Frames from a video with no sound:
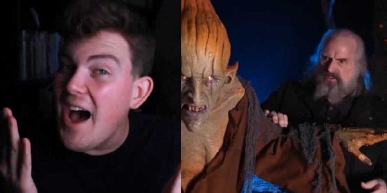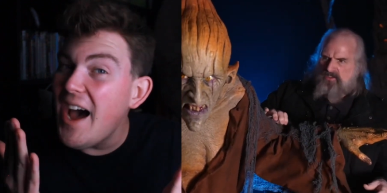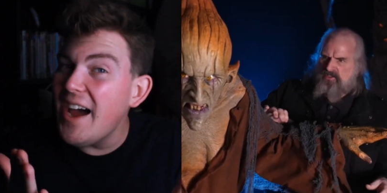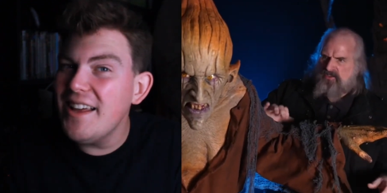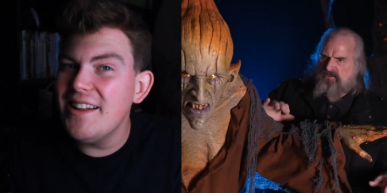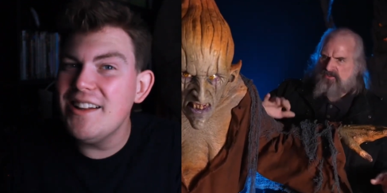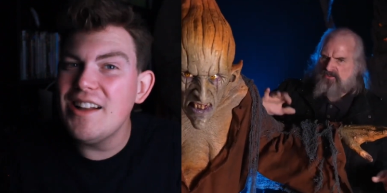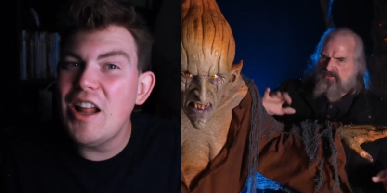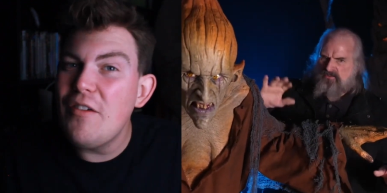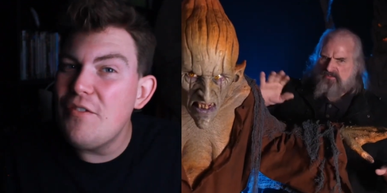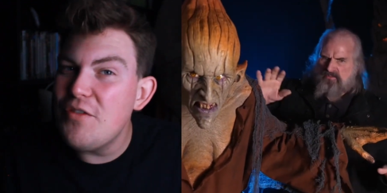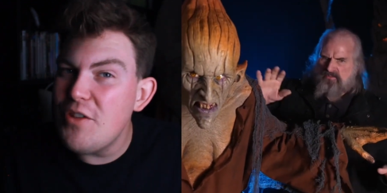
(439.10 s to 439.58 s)
Speaker 1: I
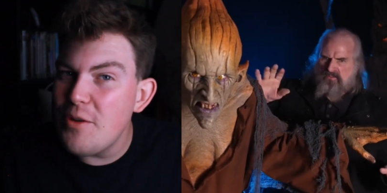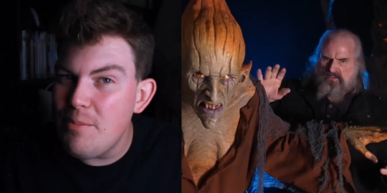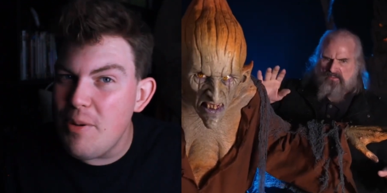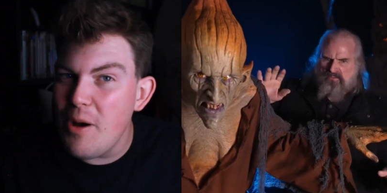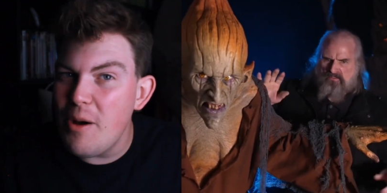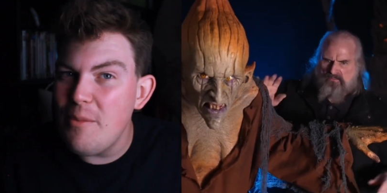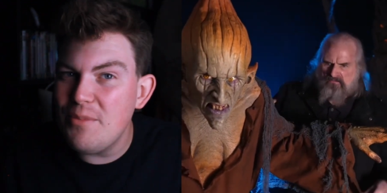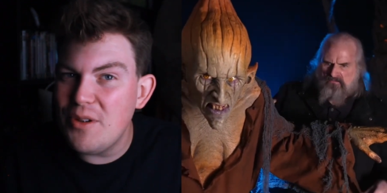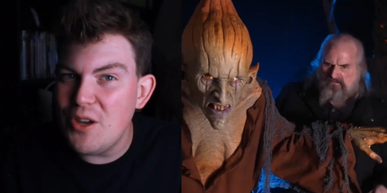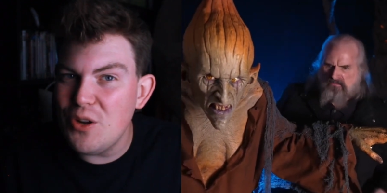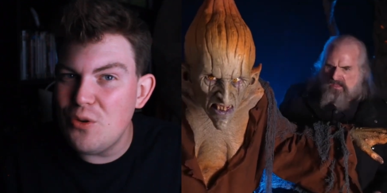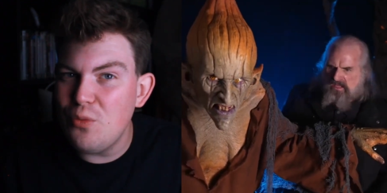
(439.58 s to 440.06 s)
love the
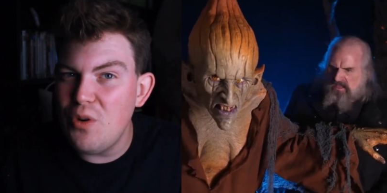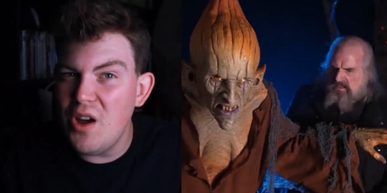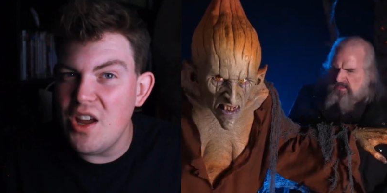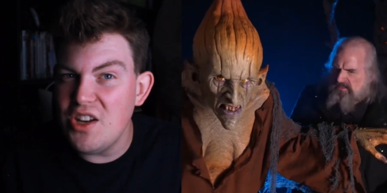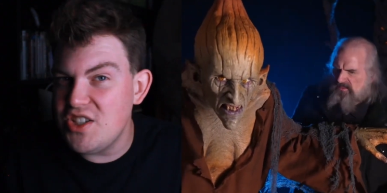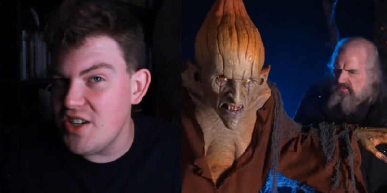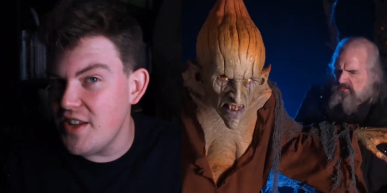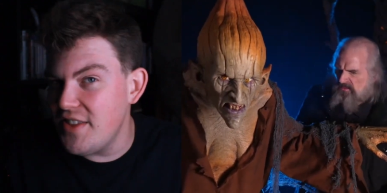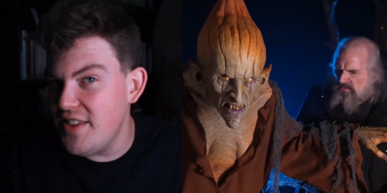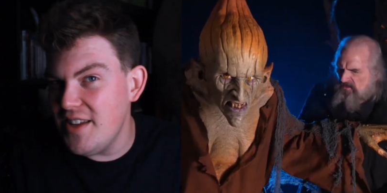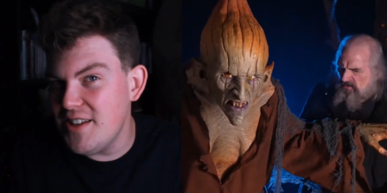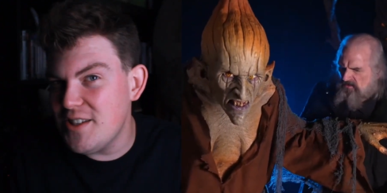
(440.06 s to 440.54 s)
Pumpkin
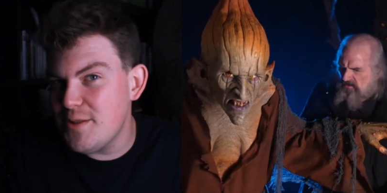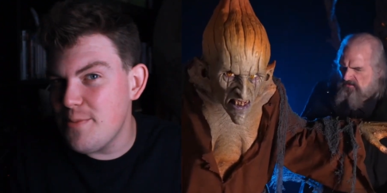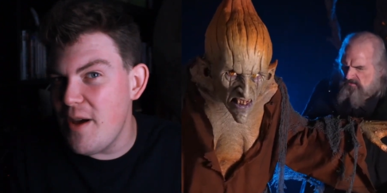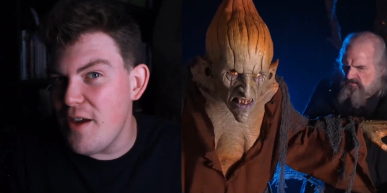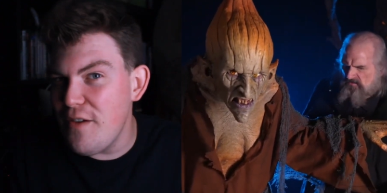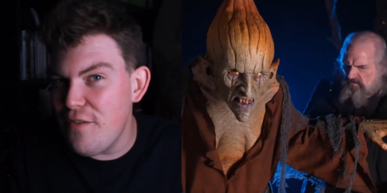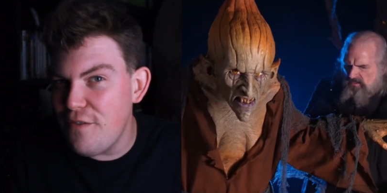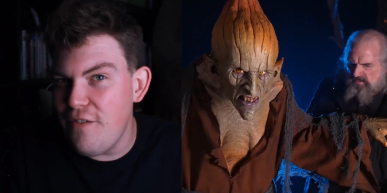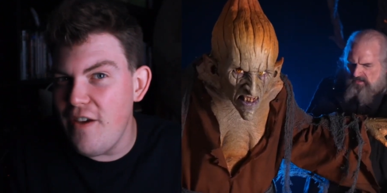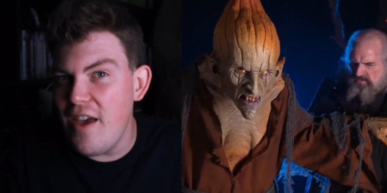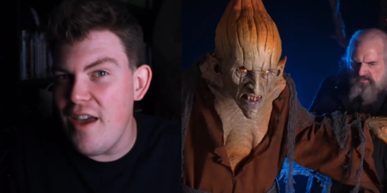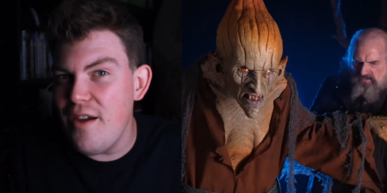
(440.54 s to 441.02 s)
Witch. I think it's
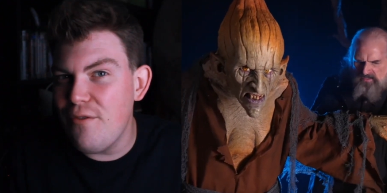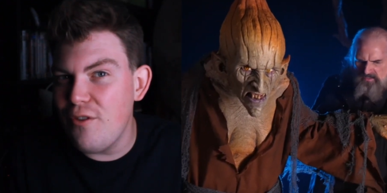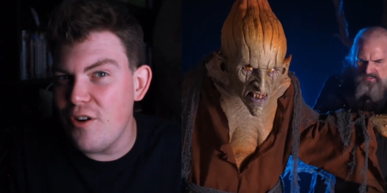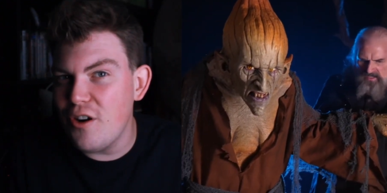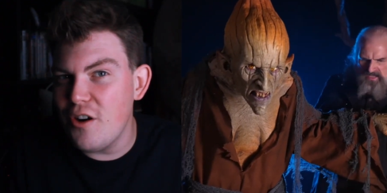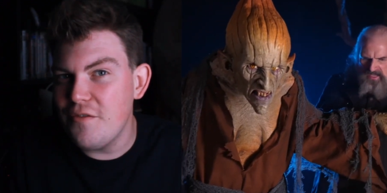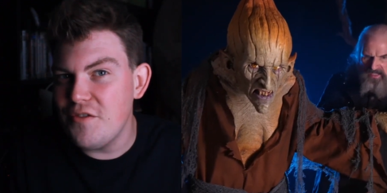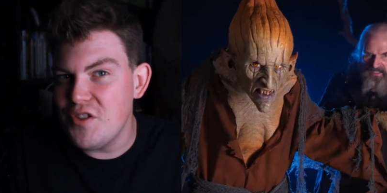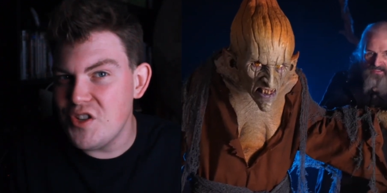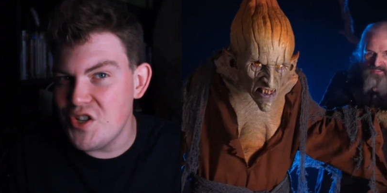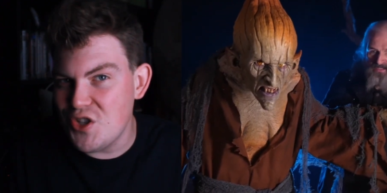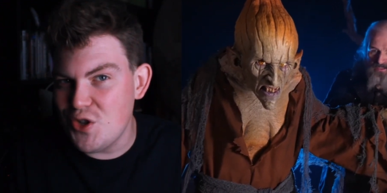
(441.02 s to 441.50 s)
my favorite
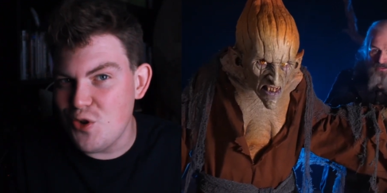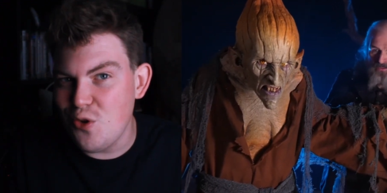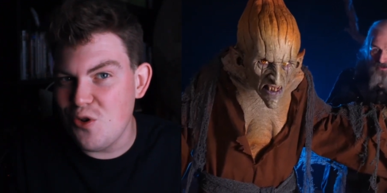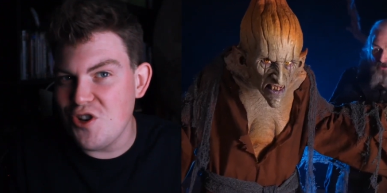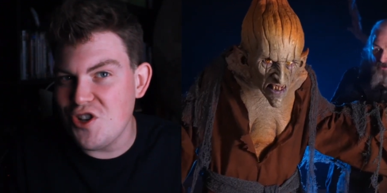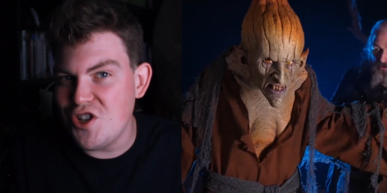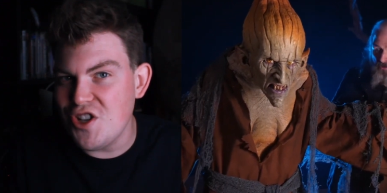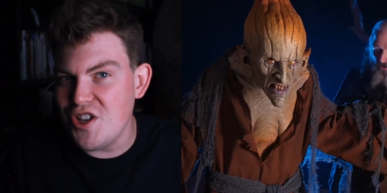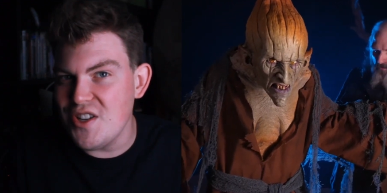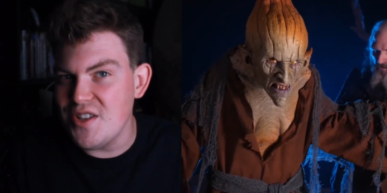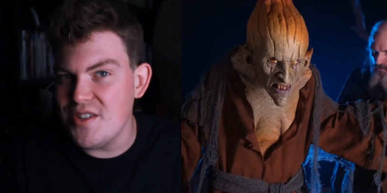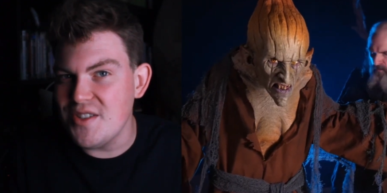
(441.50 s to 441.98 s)
of
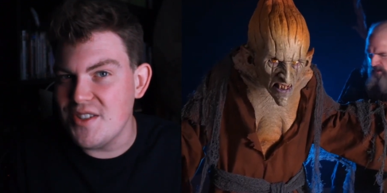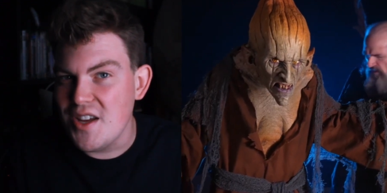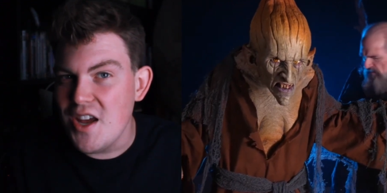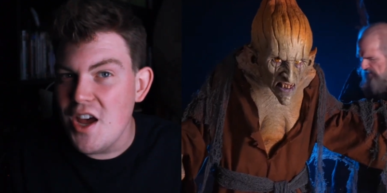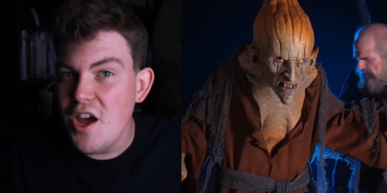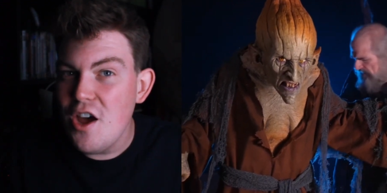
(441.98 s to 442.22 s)
Distortions